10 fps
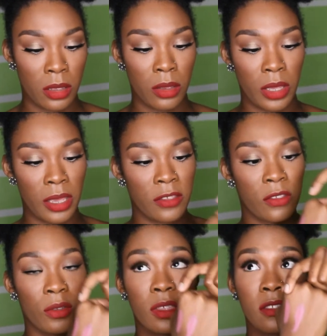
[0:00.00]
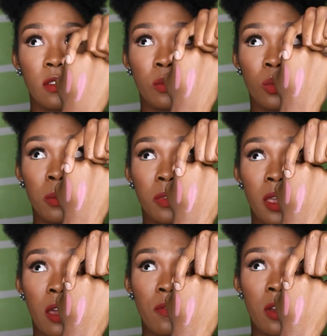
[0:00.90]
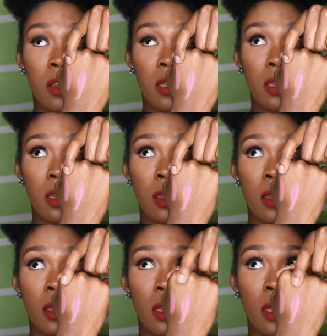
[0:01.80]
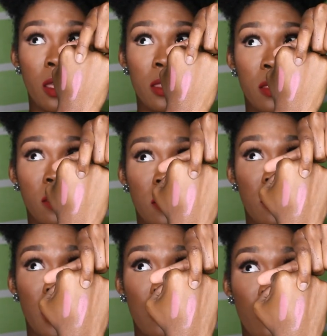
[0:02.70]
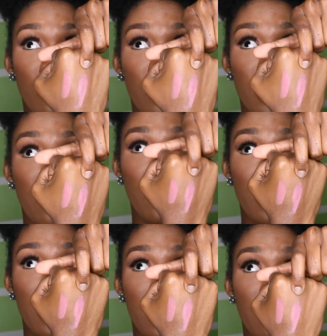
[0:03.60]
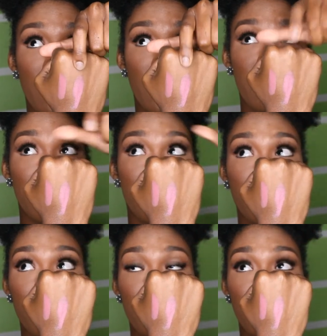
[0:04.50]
Okay, so this is Whipped Caviar here, and this is Natural. That's very, very similar